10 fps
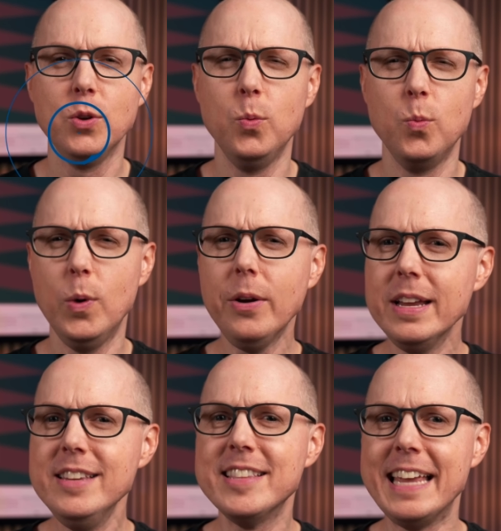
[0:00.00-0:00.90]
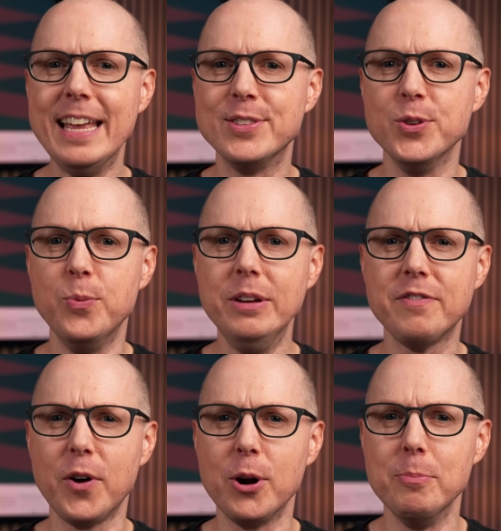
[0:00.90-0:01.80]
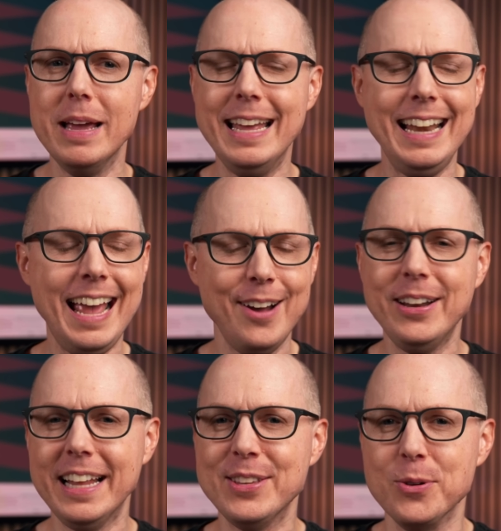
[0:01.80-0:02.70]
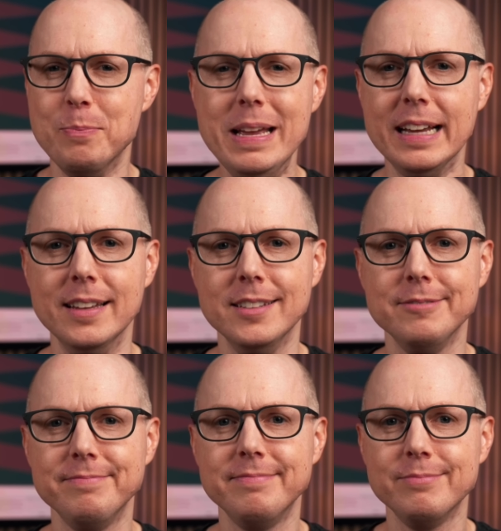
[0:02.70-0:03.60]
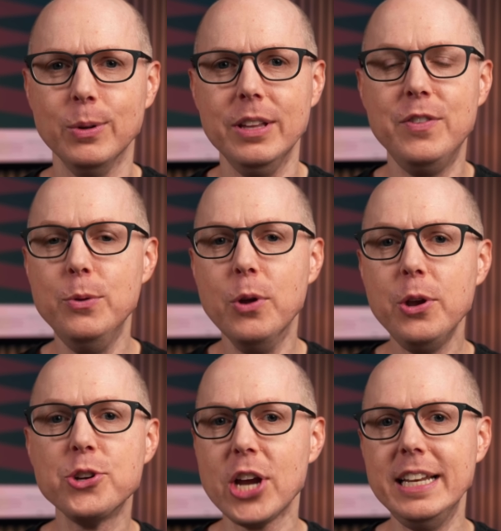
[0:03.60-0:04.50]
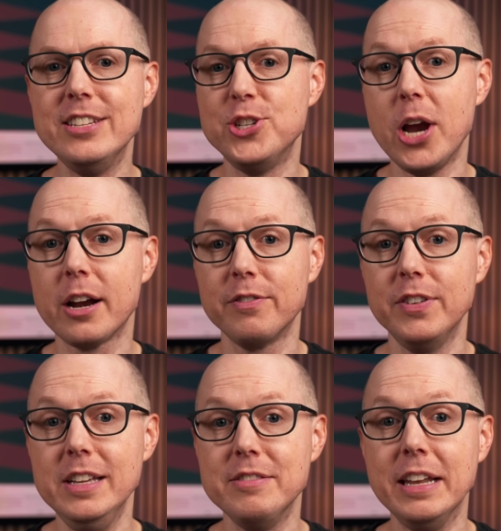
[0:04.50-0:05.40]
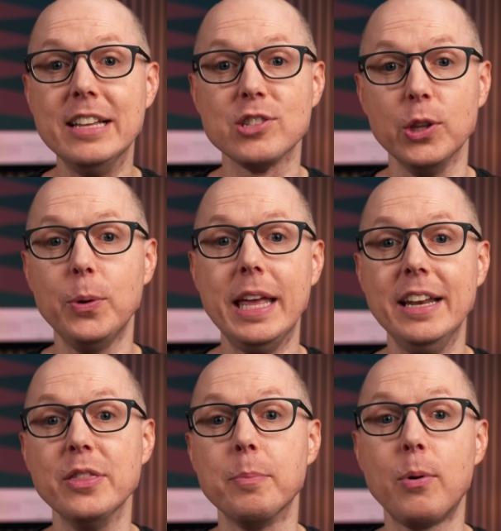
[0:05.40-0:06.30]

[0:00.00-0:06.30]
So where is the Gansu wind farm and how did it get so big? Well, if you know your Chinese geography, then it's located in the